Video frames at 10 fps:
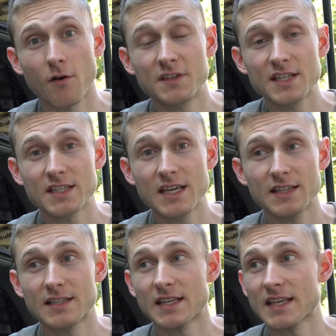of this
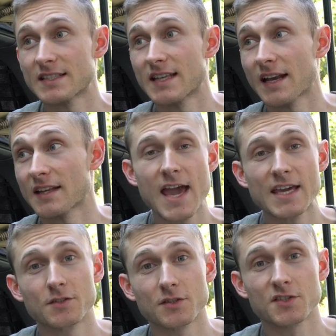kit is that
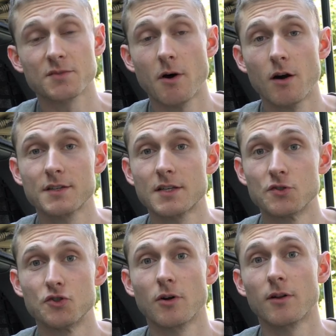it's a smart
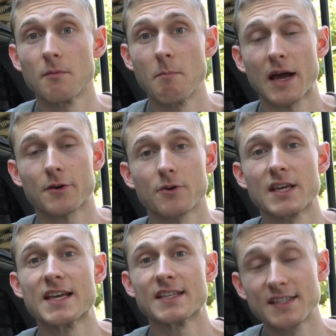dual
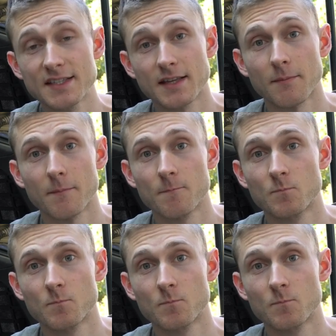battery system.